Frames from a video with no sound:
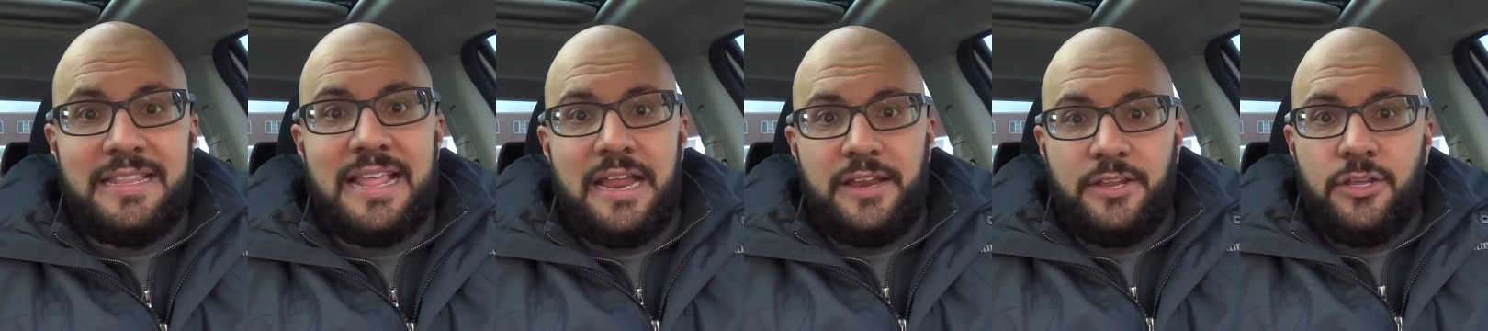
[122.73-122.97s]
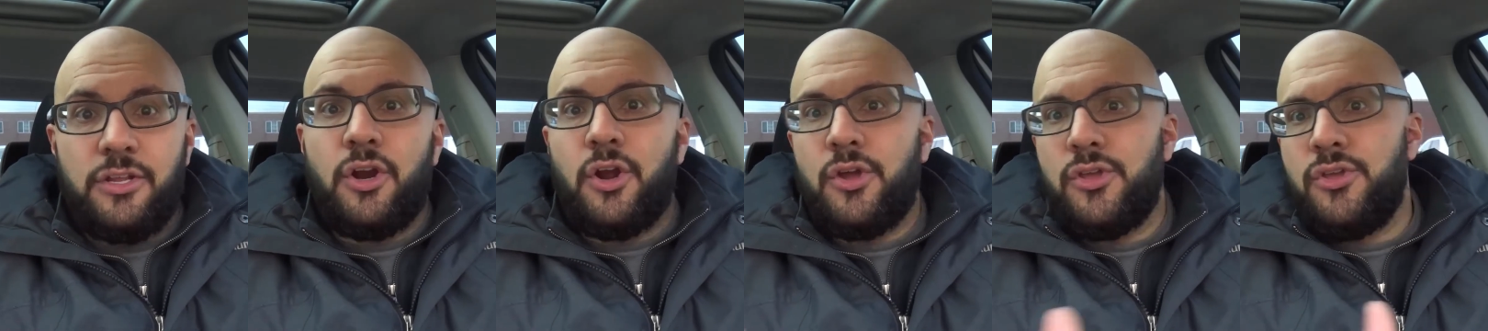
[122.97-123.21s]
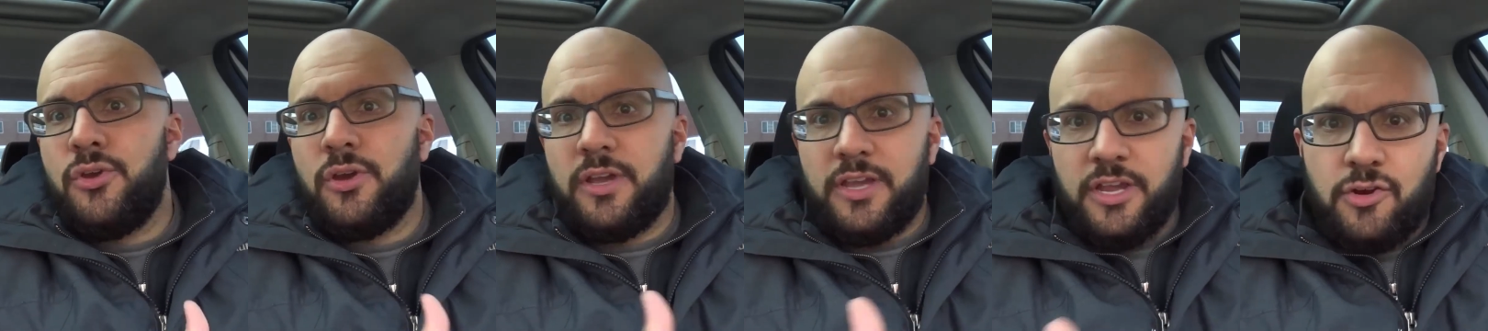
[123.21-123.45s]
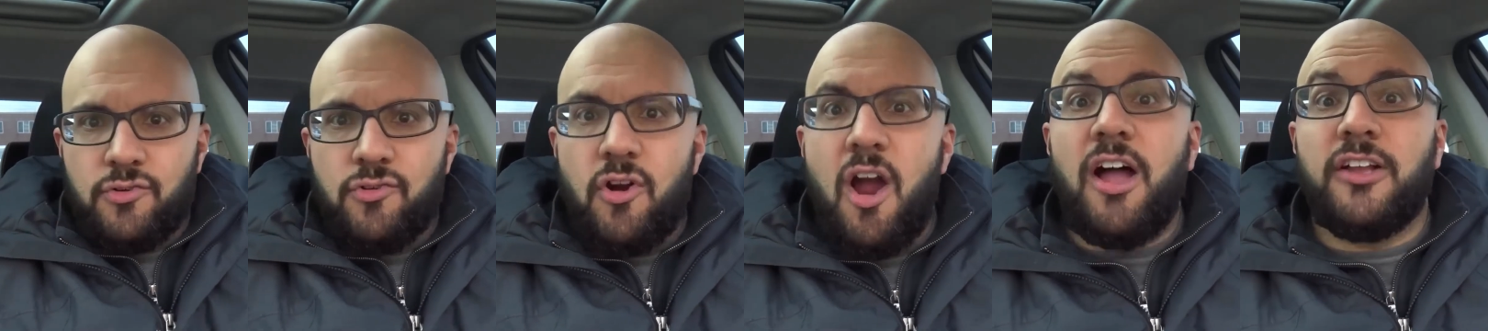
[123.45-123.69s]
that, you know, you
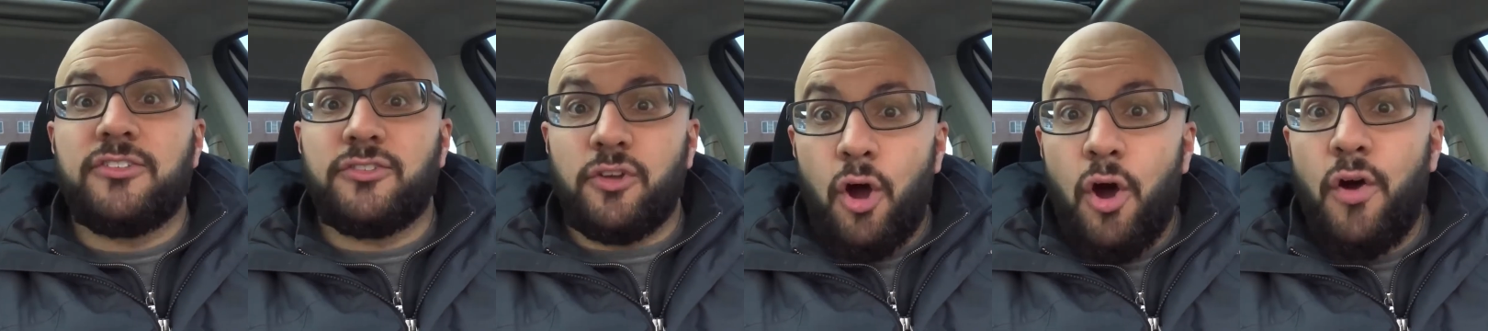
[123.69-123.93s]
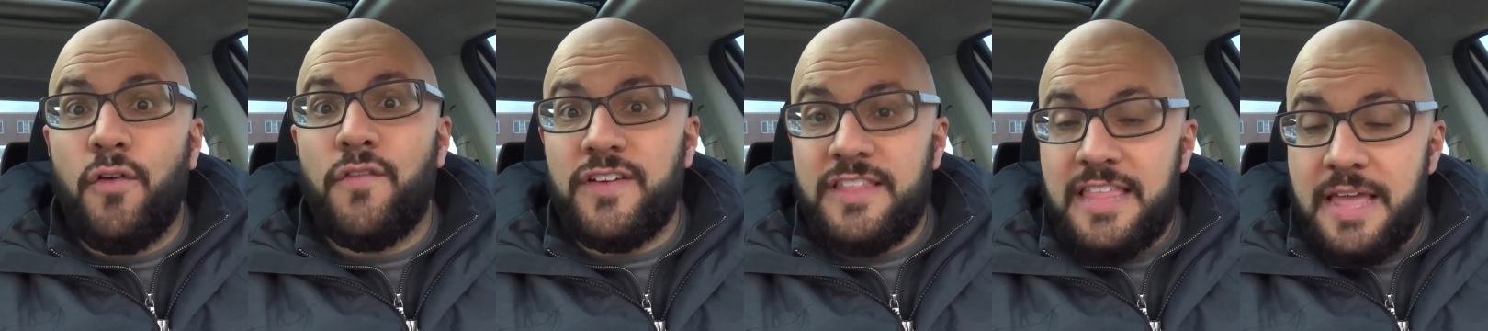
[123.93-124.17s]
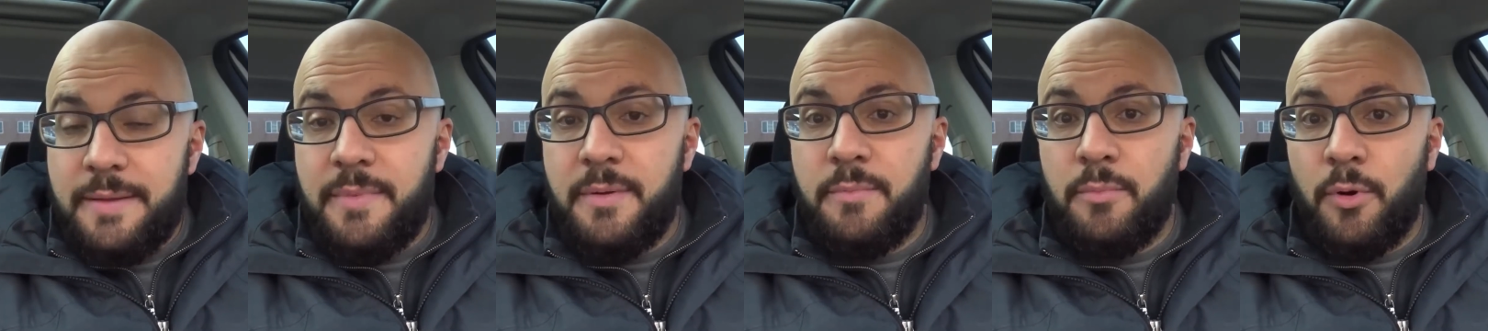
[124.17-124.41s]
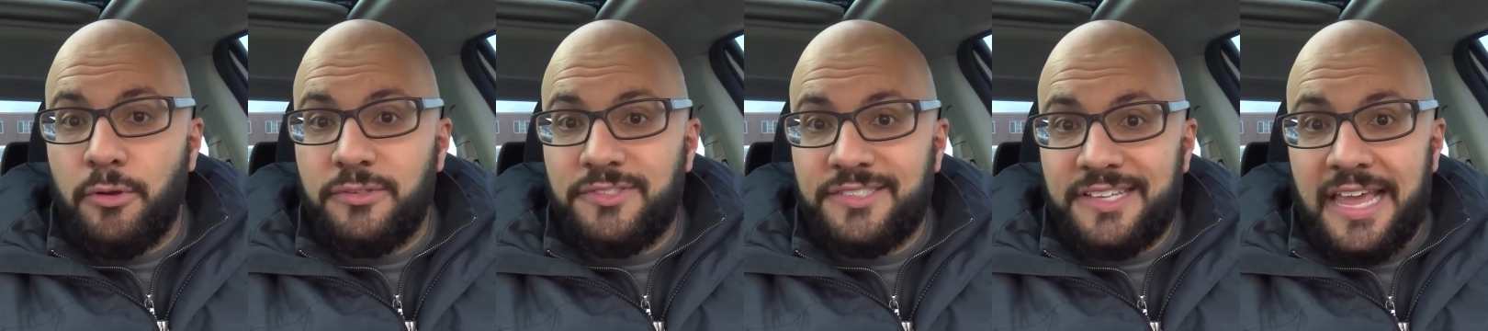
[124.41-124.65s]
can cross over them in
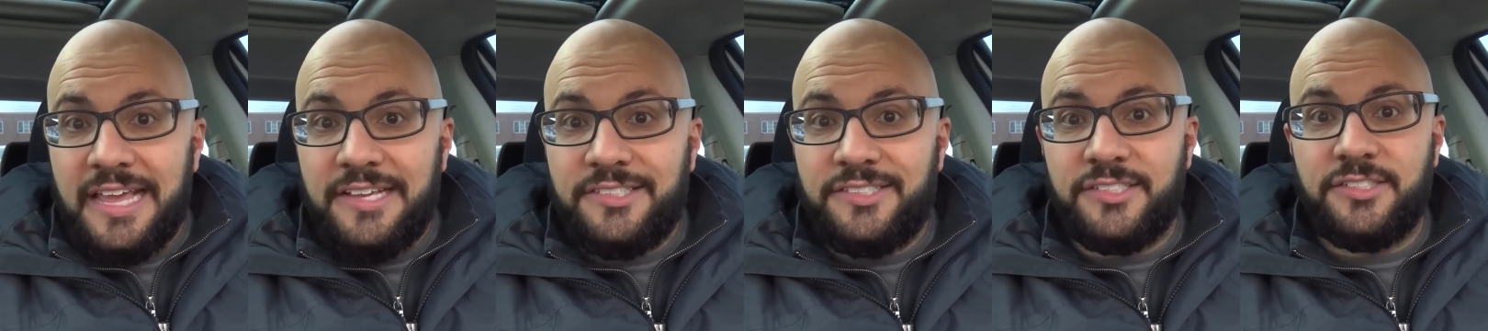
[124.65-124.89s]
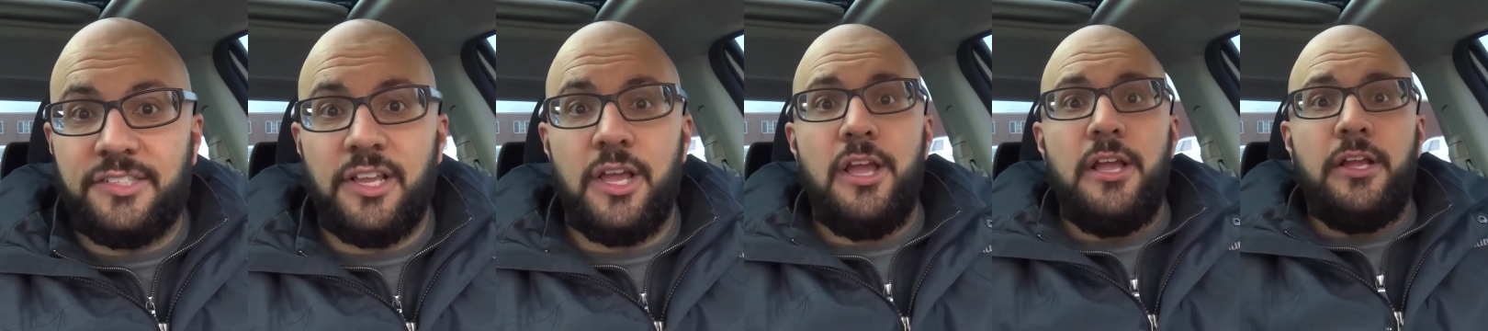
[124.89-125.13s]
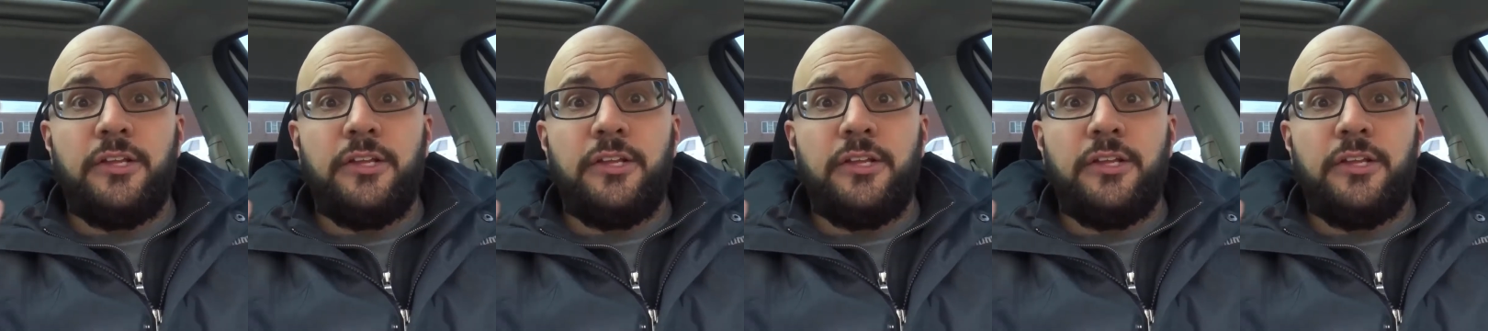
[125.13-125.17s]
most cases.